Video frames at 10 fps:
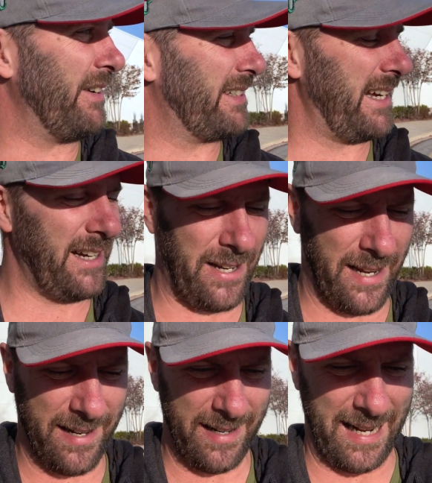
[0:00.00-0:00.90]
It's going to,
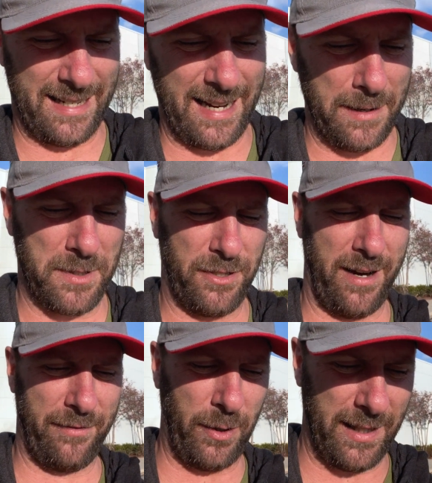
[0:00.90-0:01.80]
at times,
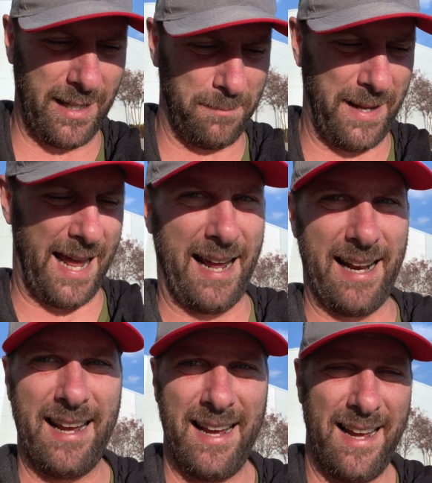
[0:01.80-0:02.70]
drive you a little mad.
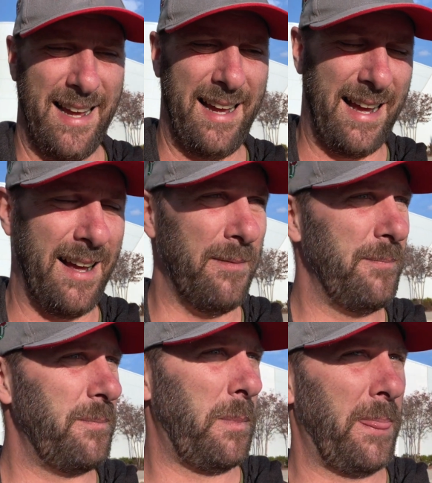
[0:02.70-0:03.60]

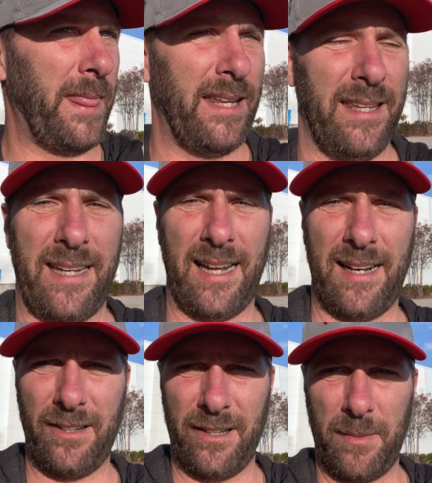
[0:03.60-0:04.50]
You got to
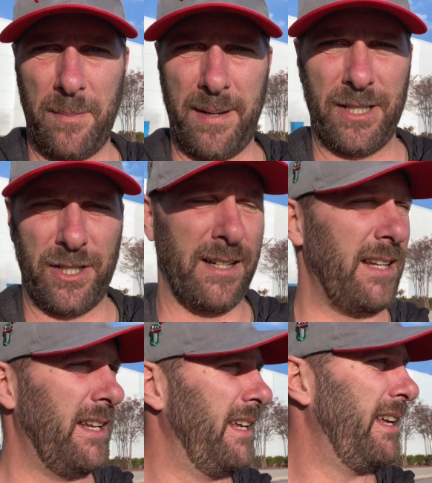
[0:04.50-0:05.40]
learn to be patient.
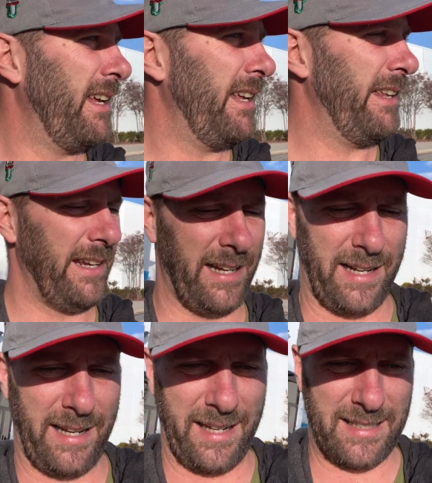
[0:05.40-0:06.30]
You got
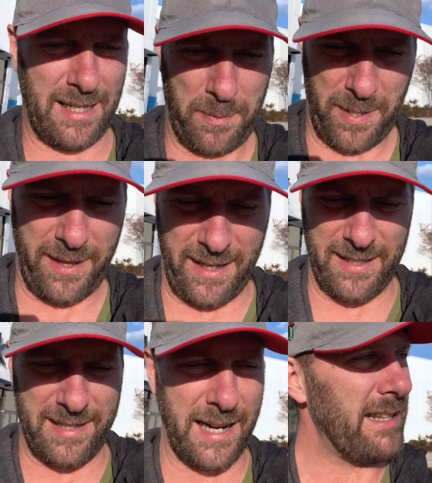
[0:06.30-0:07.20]
to accept that
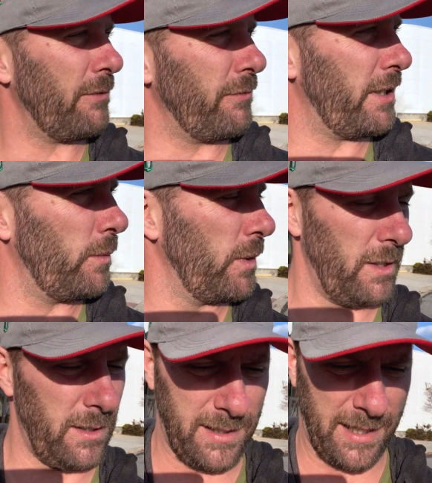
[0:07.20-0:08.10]
it's not the real
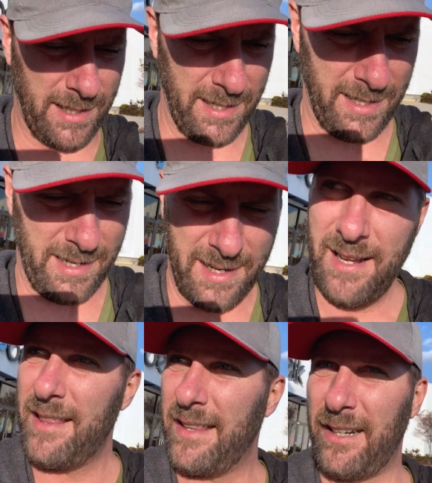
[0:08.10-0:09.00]
world.
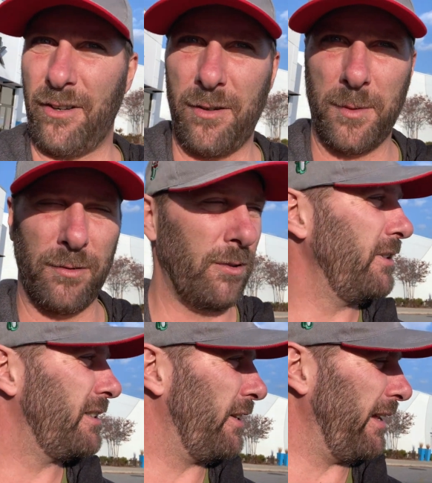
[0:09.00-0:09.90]
The normal
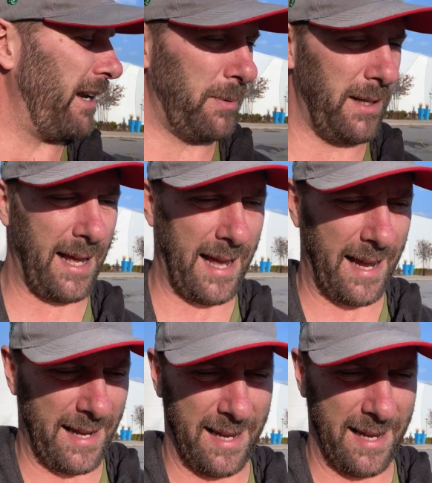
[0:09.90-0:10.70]
rules do not apply.